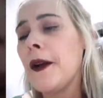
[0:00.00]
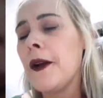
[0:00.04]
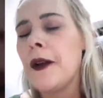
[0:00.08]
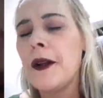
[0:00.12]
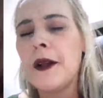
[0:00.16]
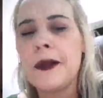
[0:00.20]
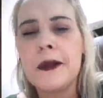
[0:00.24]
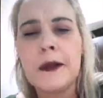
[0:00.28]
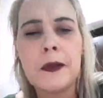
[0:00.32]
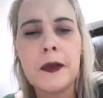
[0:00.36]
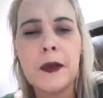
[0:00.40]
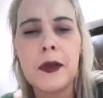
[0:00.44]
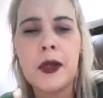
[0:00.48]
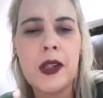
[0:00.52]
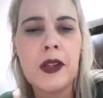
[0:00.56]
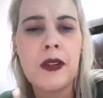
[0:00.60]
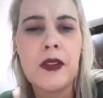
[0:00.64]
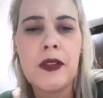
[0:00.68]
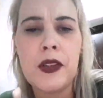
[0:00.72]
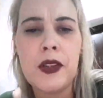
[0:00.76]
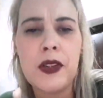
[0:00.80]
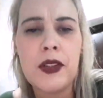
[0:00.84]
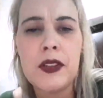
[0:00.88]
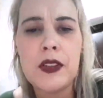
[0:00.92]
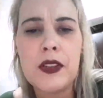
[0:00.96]
um, one of
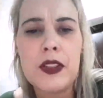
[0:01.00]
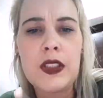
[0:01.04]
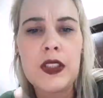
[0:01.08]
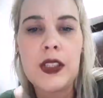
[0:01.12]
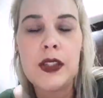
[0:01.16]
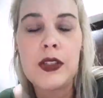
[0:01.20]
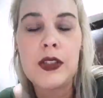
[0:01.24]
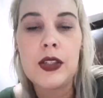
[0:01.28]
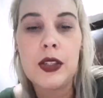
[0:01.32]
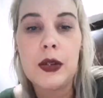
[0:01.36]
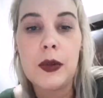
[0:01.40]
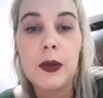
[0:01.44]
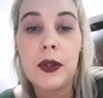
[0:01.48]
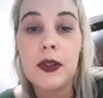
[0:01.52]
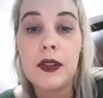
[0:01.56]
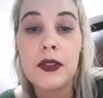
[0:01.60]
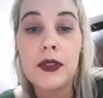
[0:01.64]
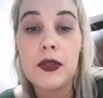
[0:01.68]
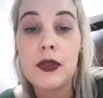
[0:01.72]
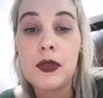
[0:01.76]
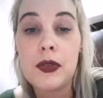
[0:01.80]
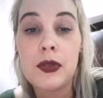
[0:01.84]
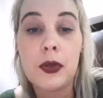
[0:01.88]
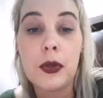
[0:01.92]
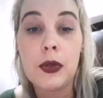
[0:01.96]
the girls said she wanted
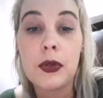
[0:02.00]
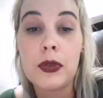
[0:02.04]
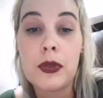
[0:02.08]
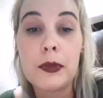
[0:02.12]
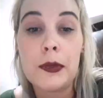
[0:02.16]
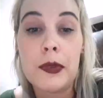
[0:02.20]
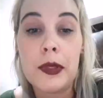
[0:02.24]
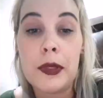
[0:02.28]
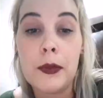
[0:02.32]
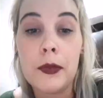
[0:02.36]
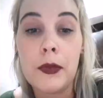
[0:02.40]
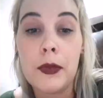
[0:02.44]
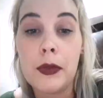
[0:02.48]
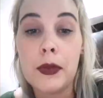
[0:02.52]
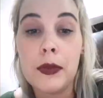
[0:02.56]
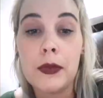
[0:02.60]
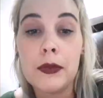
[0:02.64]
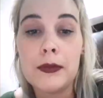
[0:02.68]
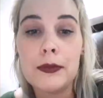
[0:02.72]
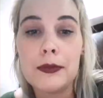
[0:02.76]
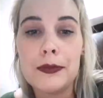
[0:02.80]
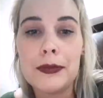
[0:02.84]
to talk to me more,